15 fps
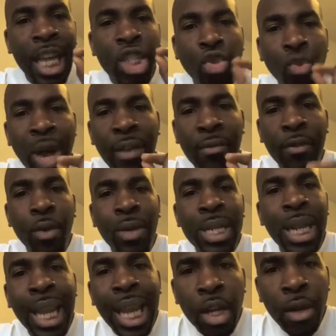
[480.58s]
drive you in the
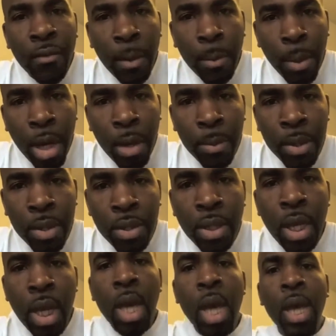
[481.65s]
line of your purpose?
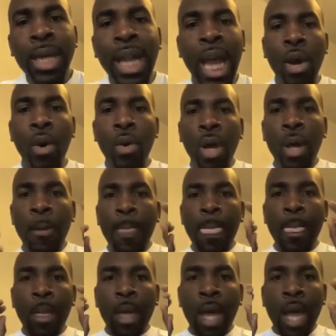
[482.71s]
Now,
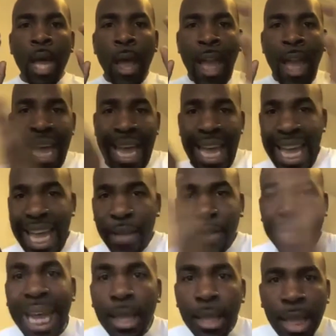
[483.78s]
if
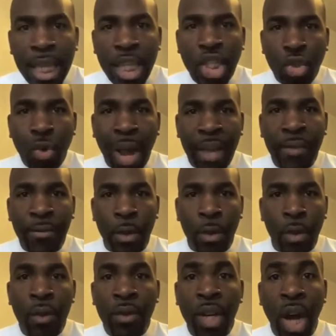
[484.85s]
10 things drive you, you
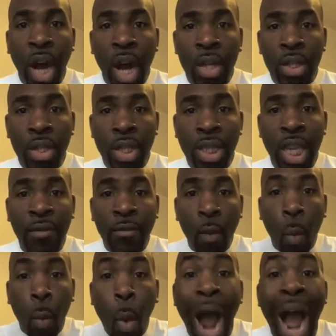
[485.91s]
have got to ask yourself,
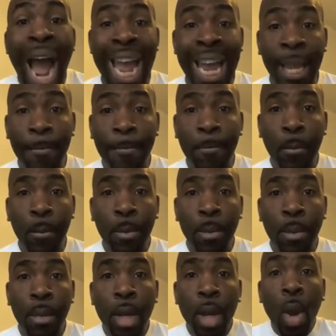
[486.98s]
why?
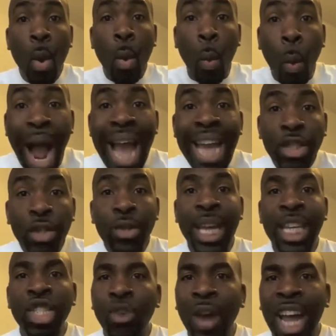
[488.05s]
Why do they
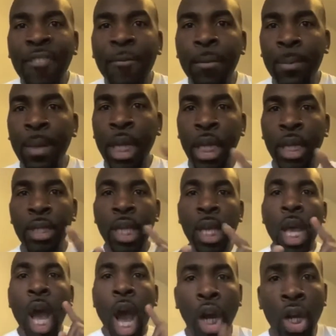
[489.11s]
drive me? Because
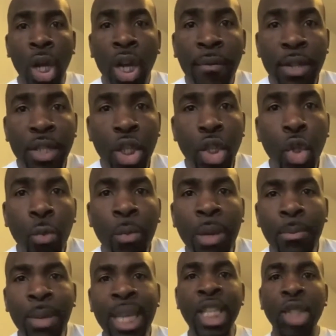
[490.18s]
a lot of us as human
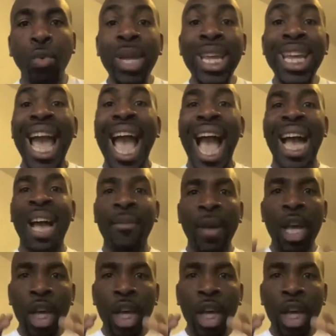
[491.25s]
beings, we have